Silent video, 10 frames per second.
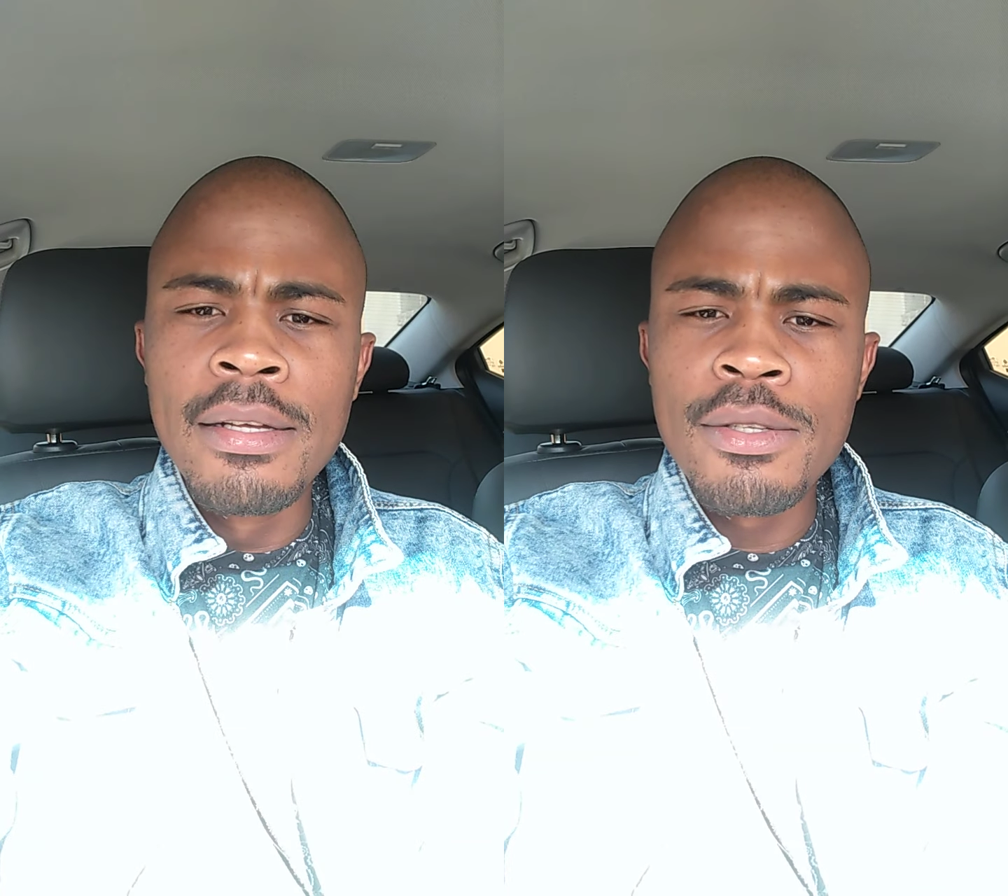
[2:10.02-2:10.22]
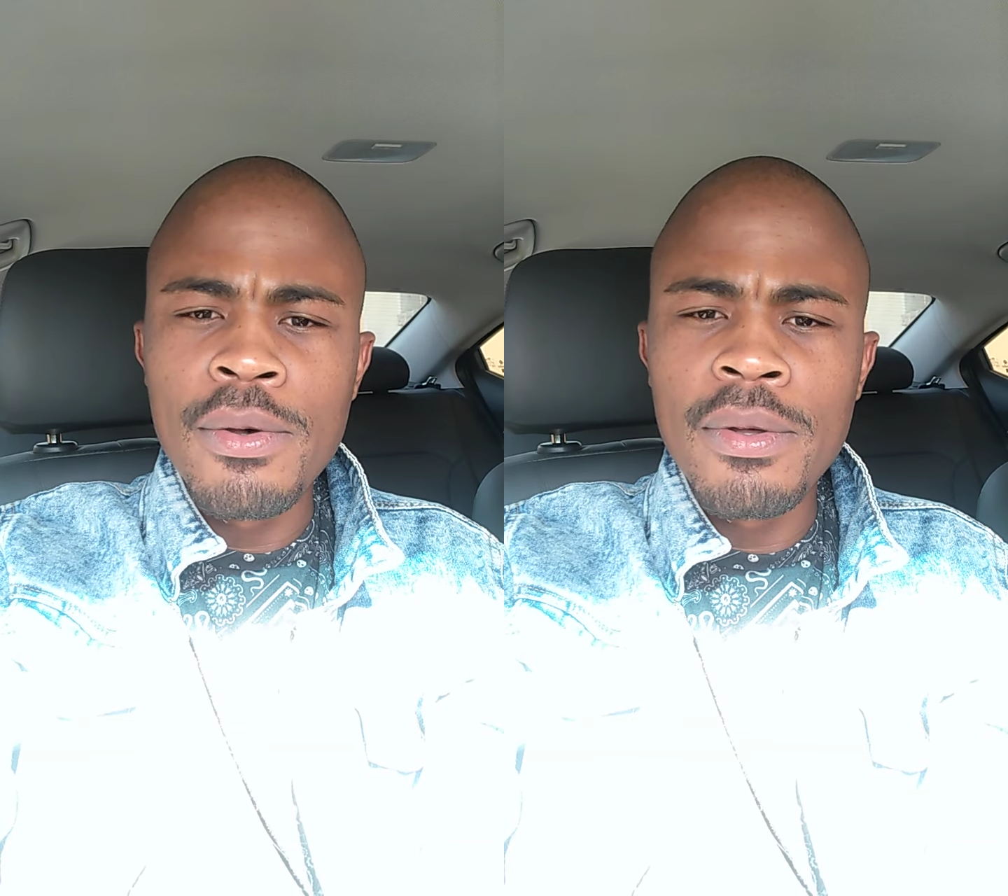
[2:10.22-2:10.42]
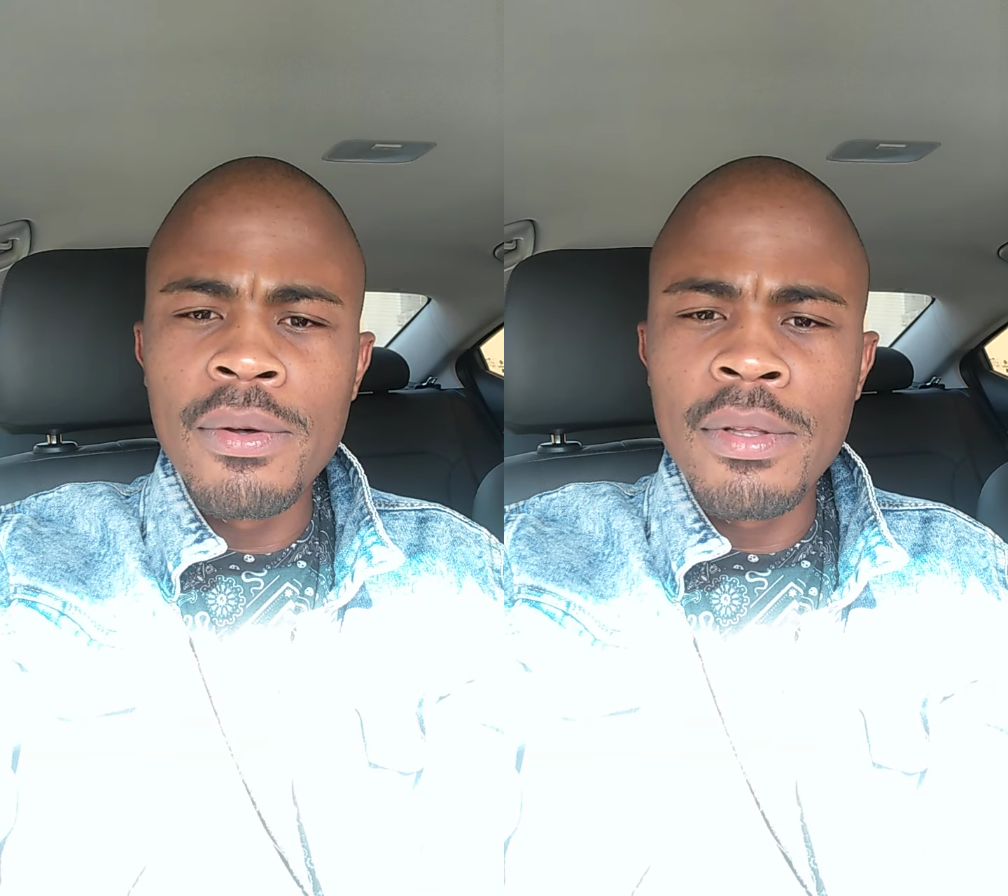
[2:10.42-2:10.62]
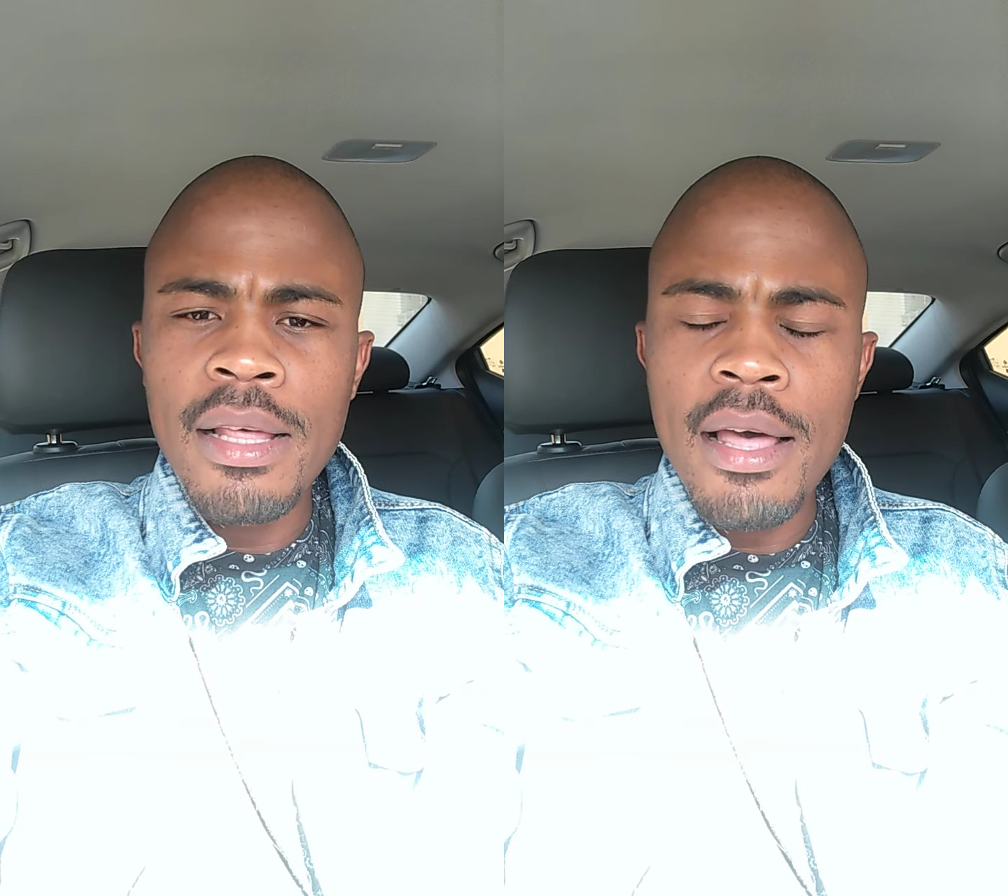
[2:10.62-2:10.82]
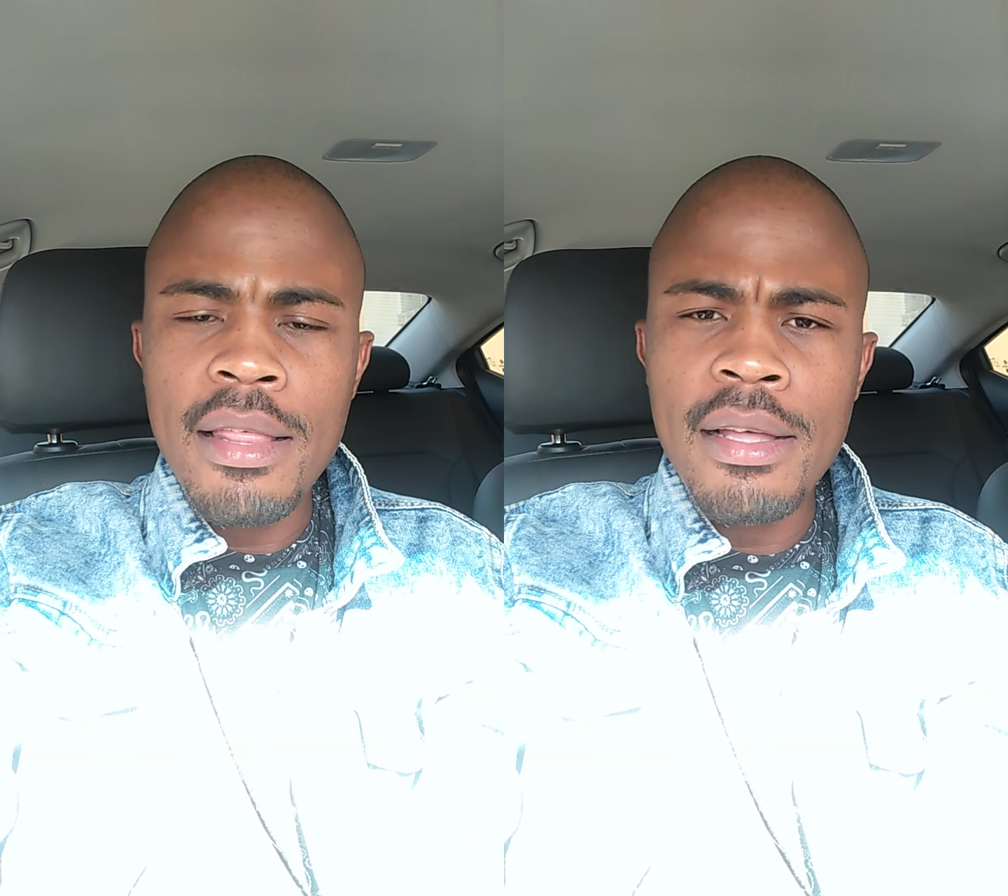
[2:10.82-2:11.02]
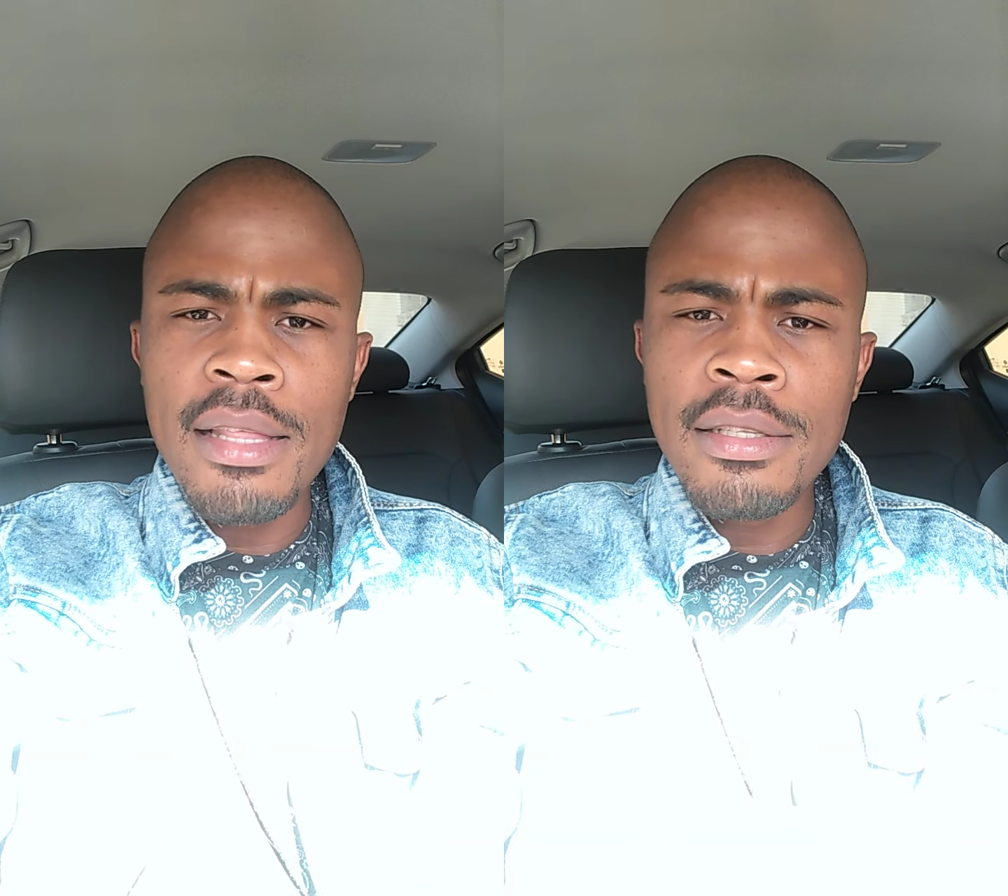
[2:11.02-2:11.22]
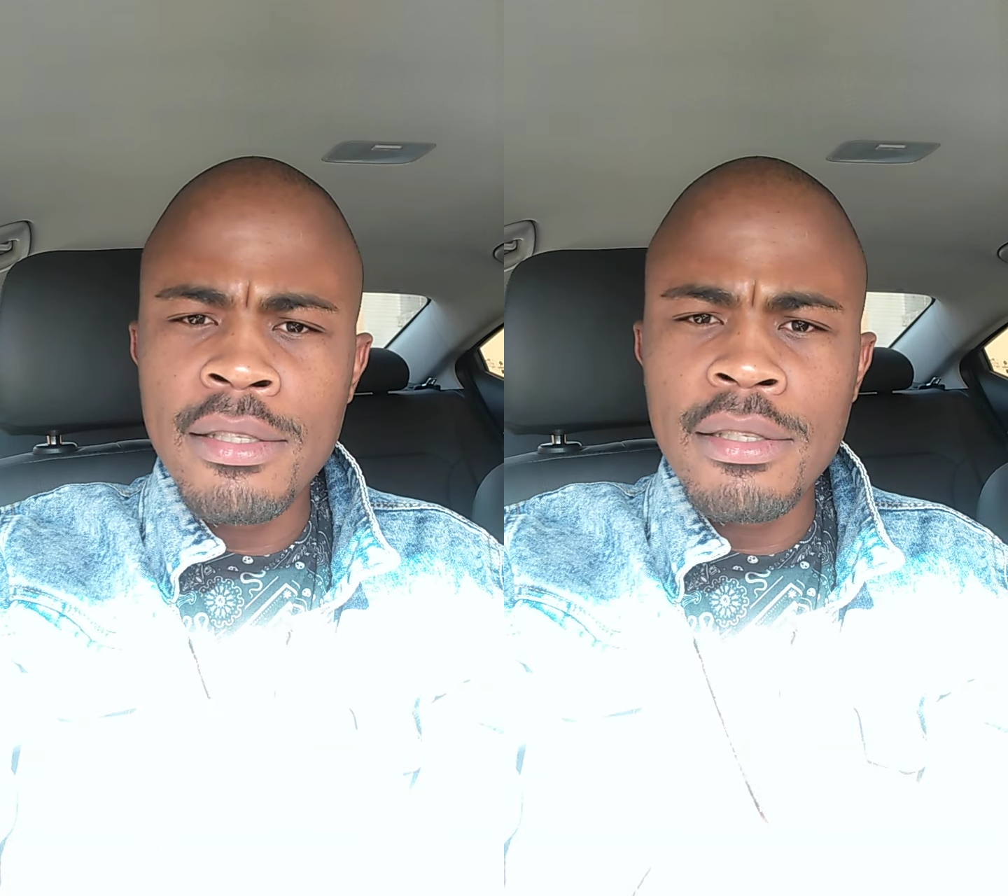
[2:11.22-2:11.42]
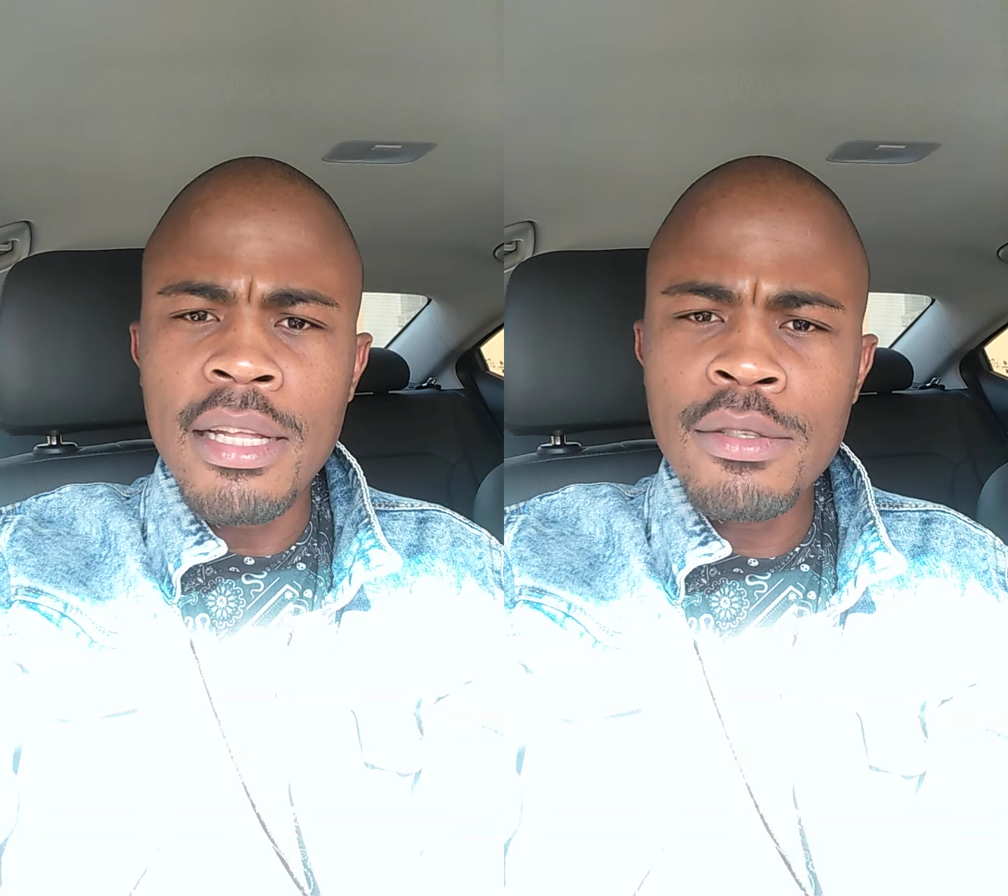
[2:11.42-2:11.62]
So
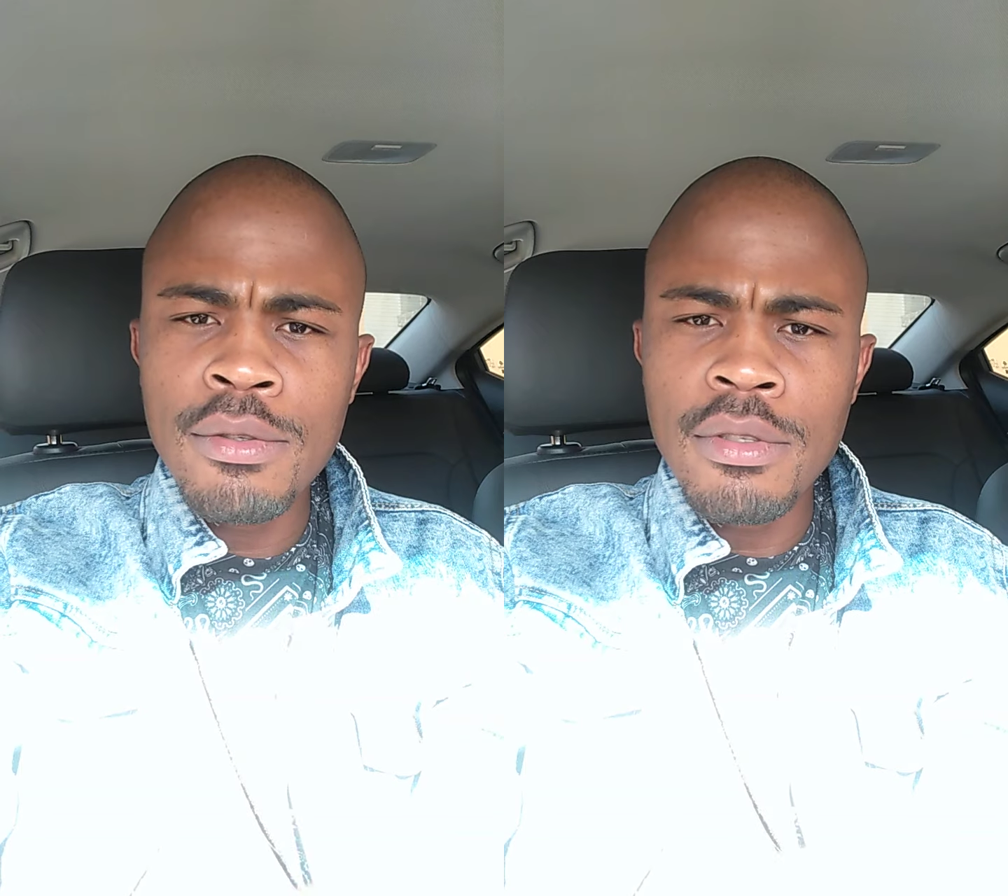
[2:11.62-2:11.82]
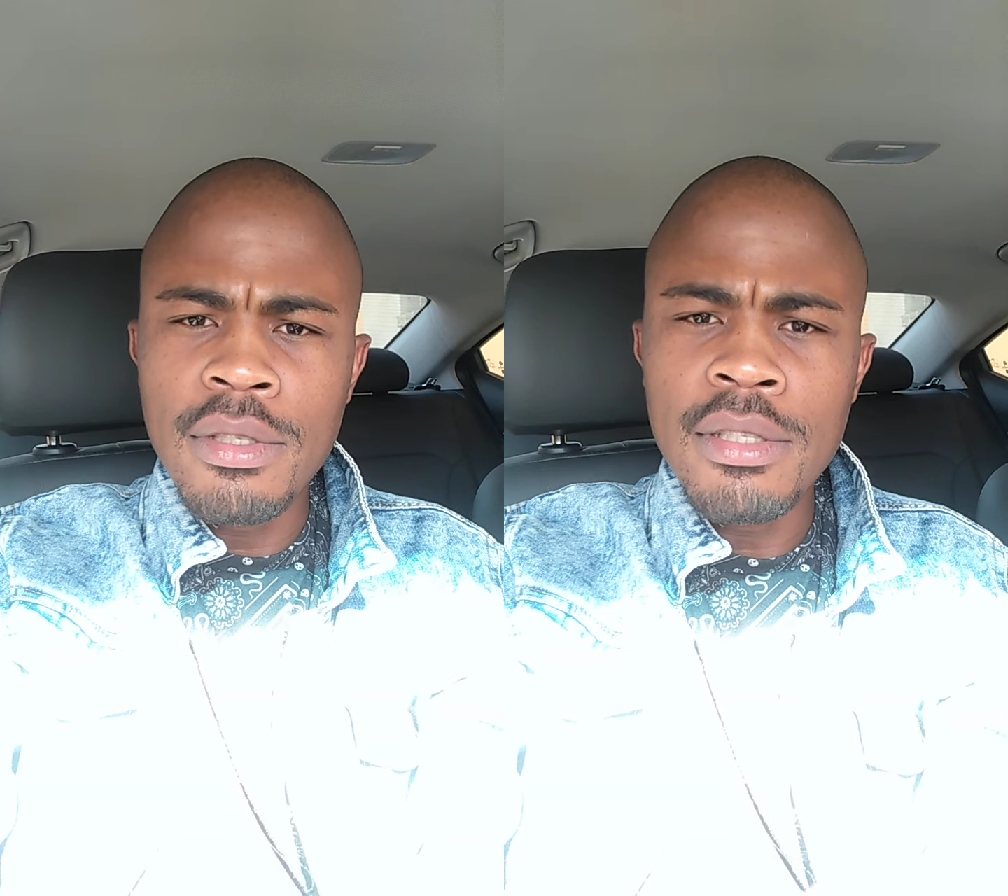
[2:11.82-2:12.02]
that's, that's,